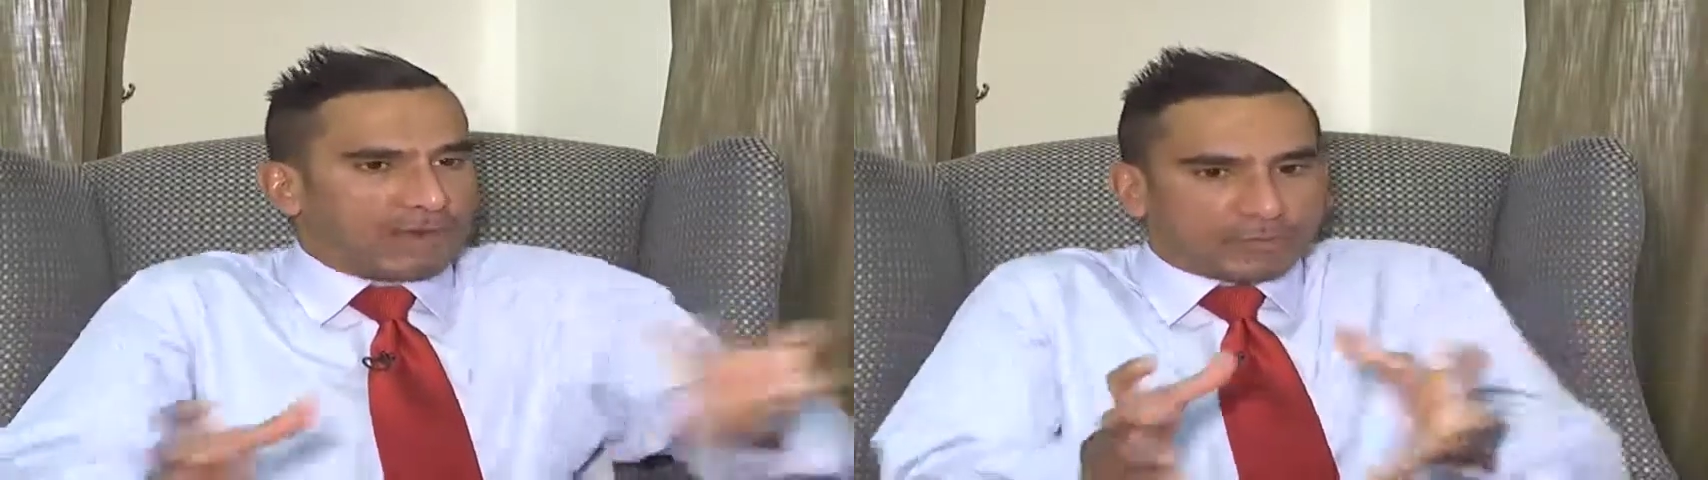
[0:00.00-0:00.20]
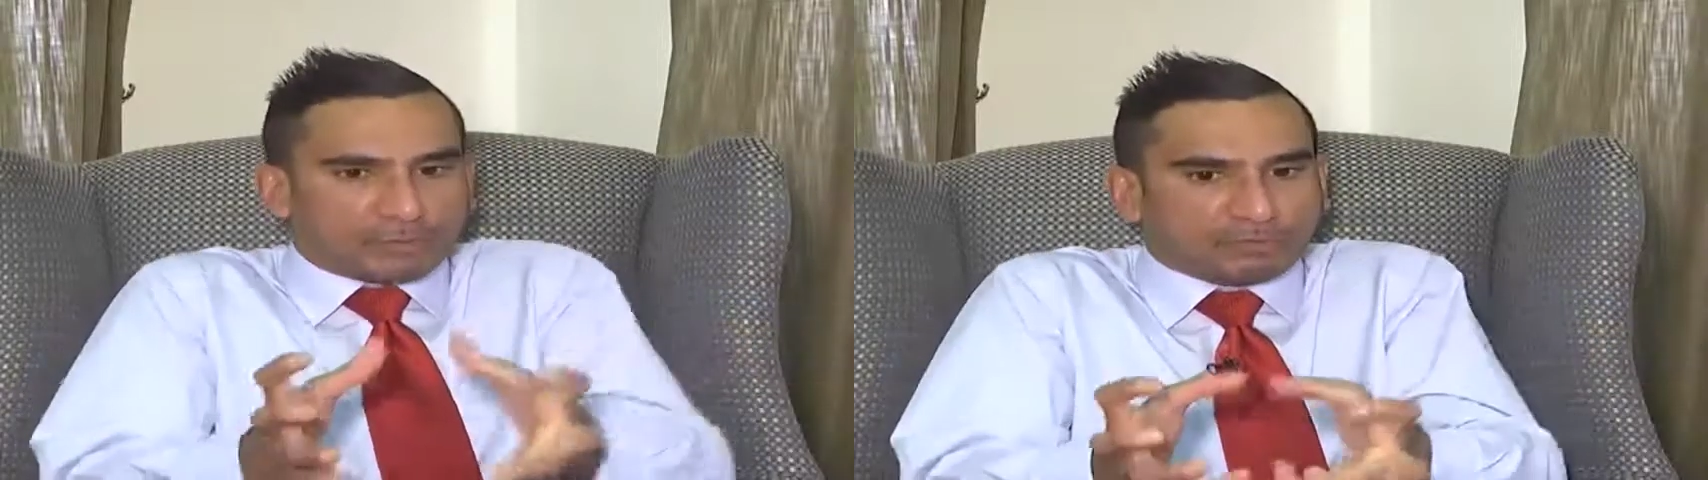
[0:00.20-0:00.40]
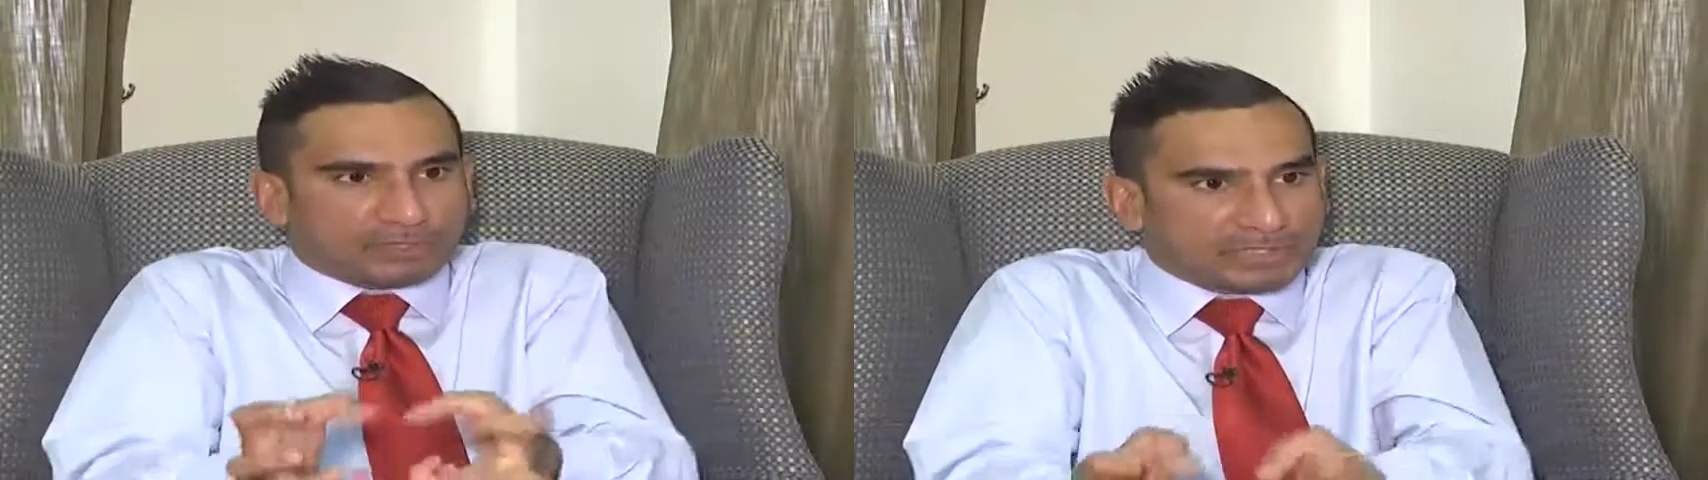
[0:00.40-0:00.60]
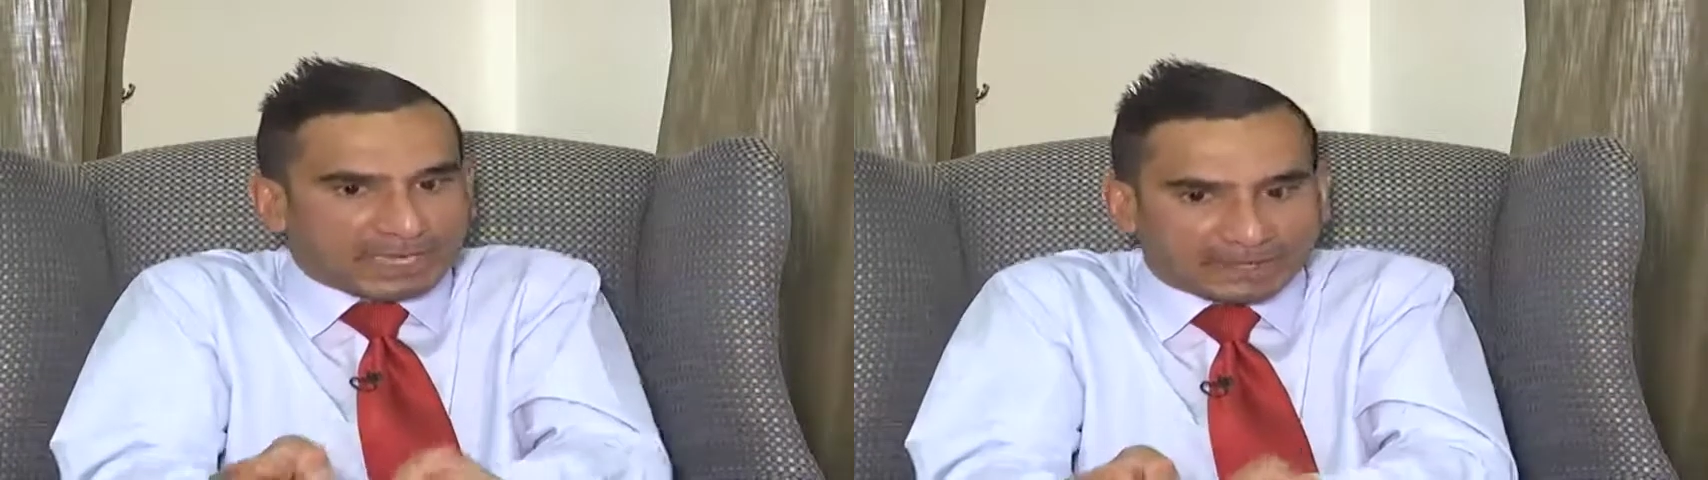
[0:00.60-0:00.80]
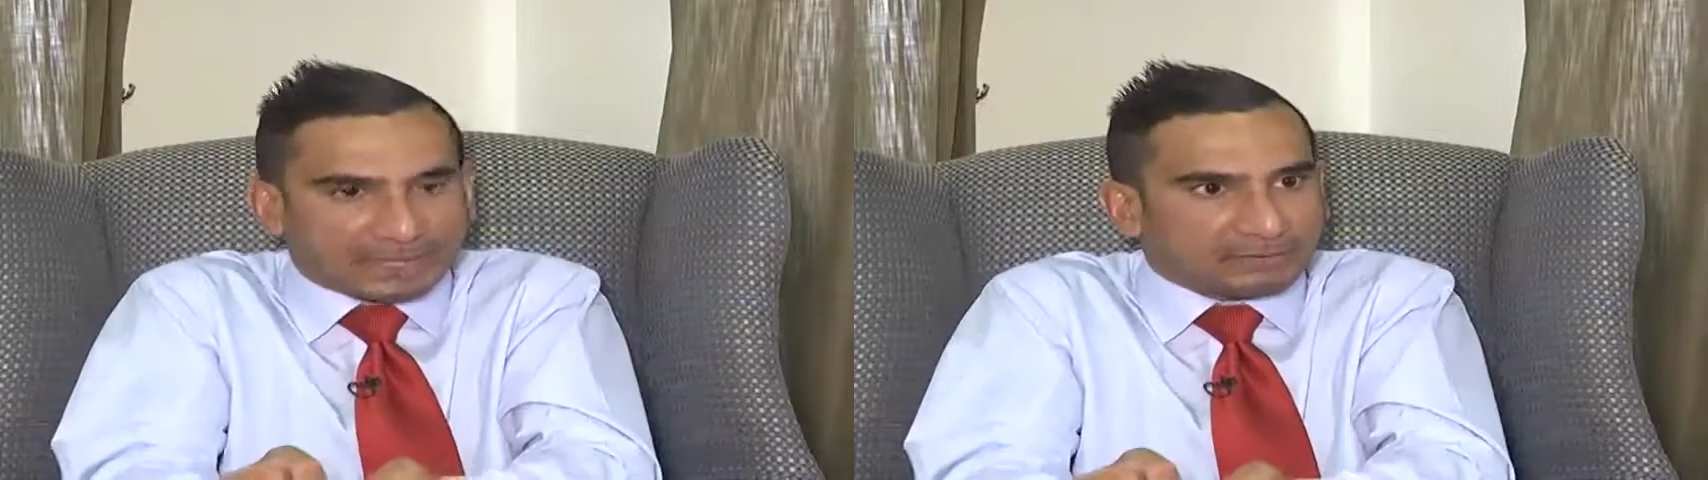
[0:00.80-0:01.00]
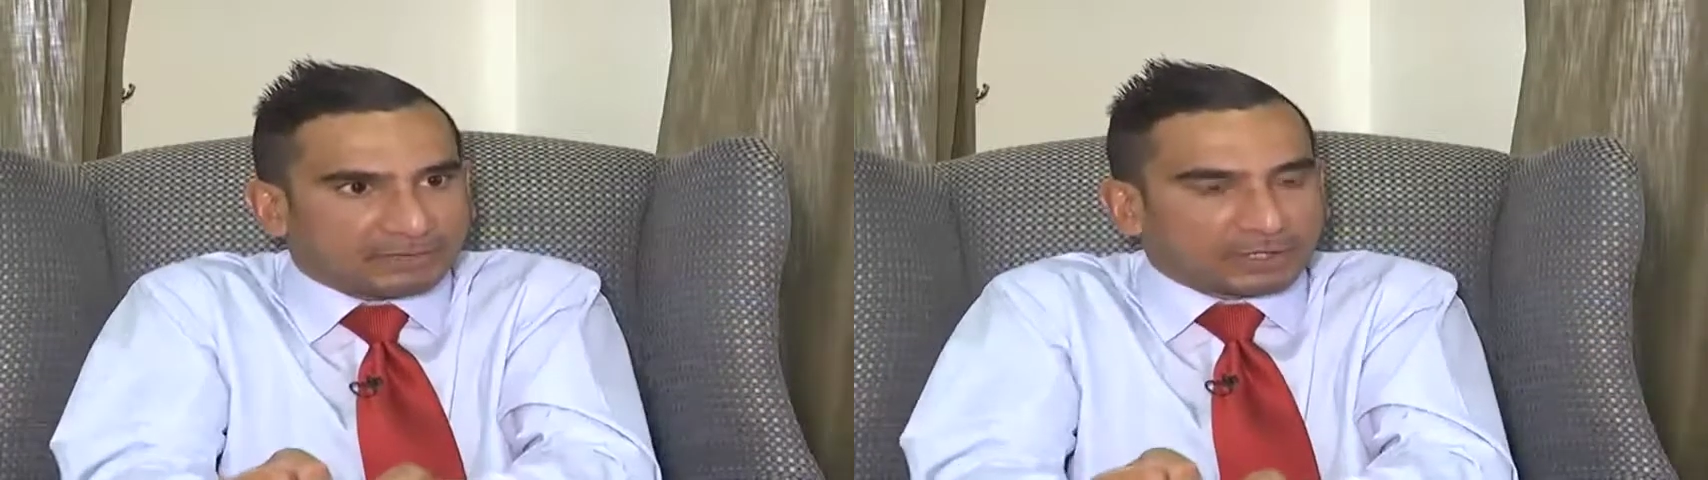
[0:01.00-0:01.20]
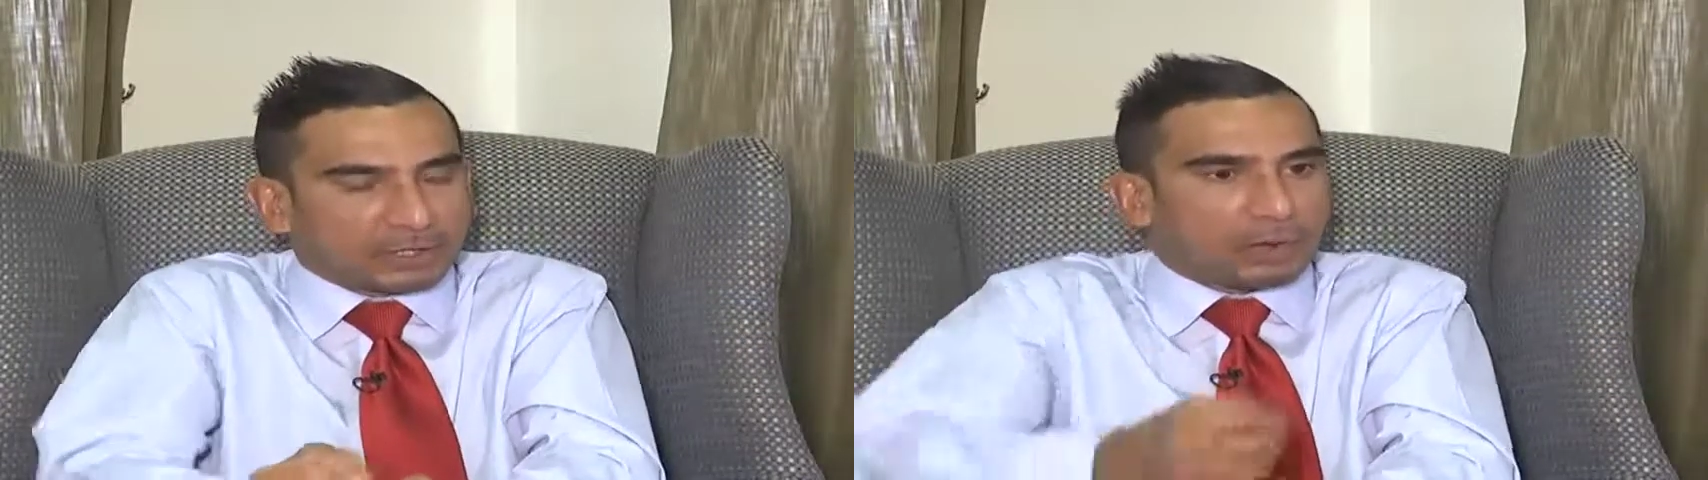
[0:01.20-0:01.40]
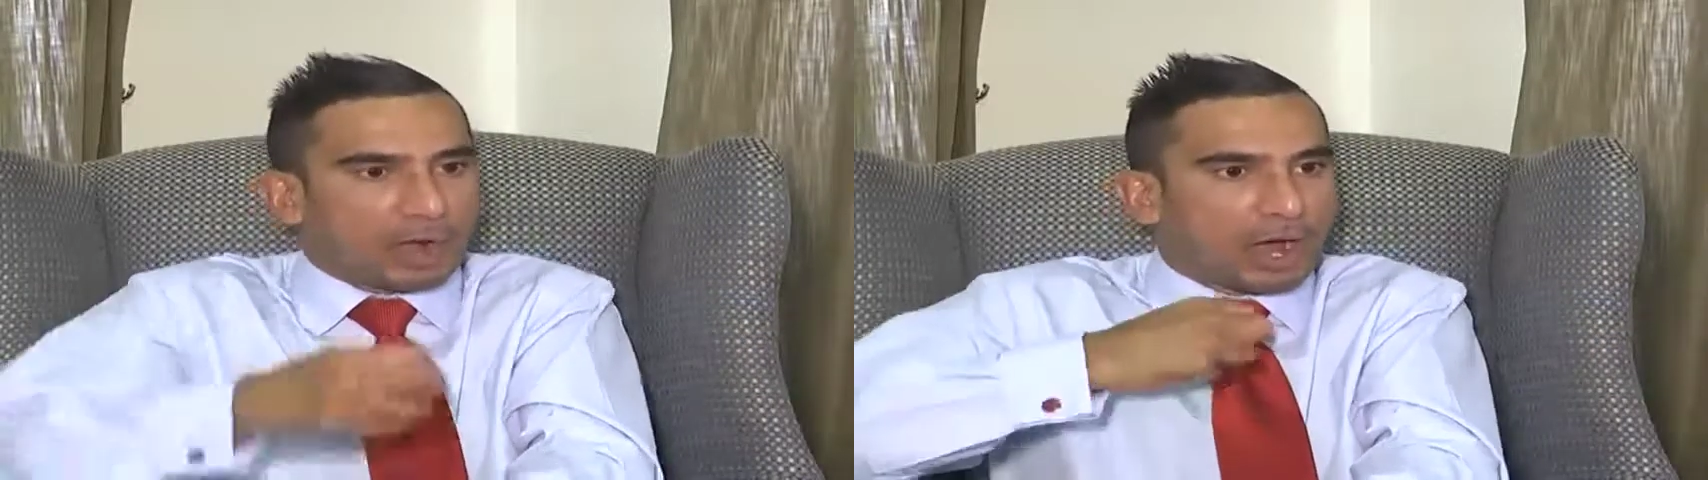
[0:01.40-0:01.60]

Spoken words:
How do we protect that video